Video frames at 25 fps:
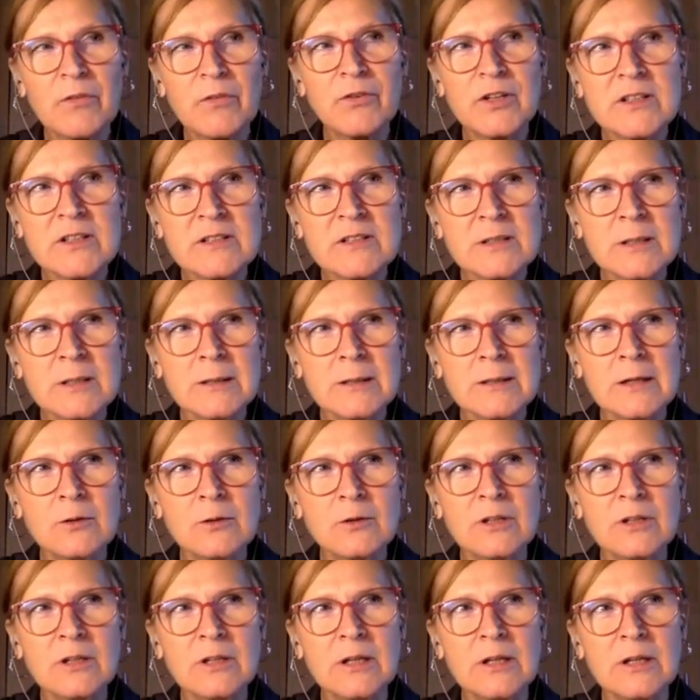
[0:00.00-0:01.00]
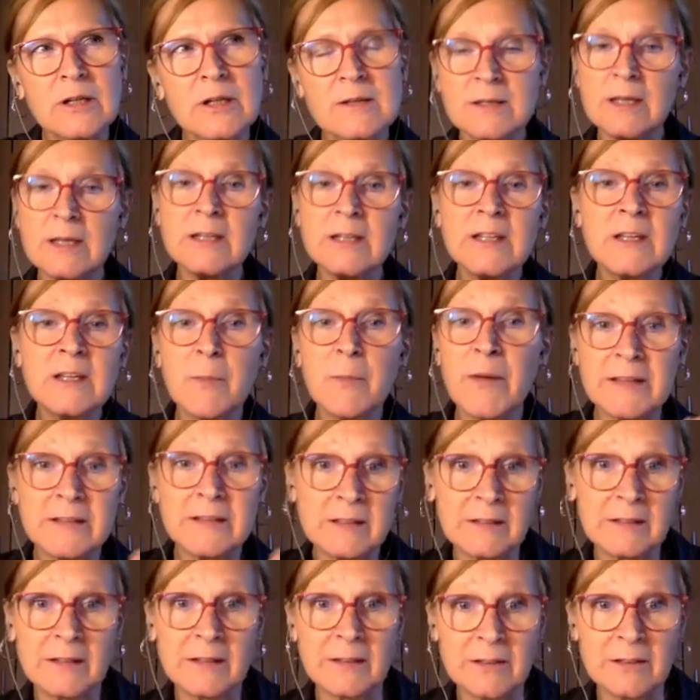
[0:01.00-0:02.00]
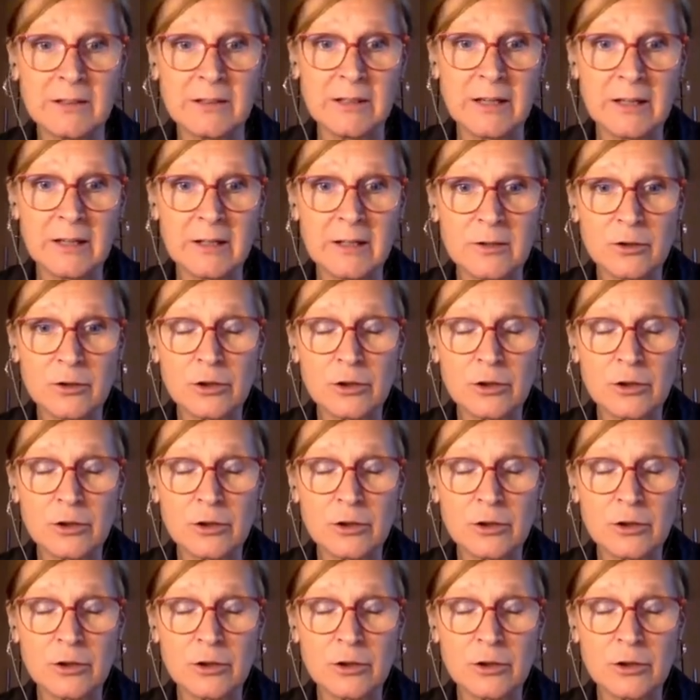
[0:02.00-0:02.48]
First category is independent learning.